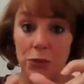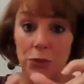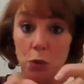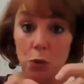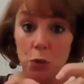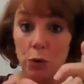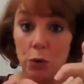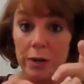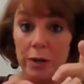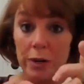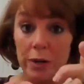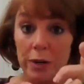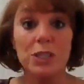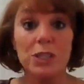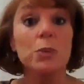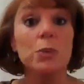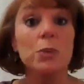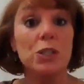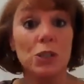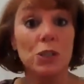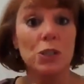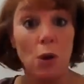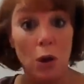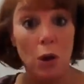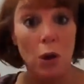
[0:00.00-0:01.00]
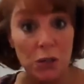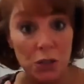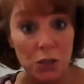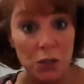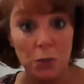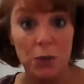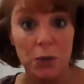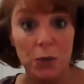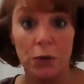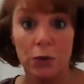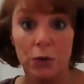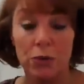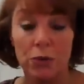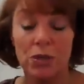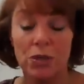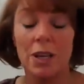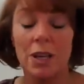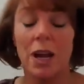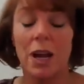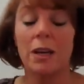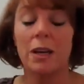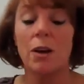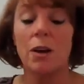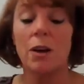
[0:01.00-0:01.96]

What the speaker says: Taurus, which is also an earth sign,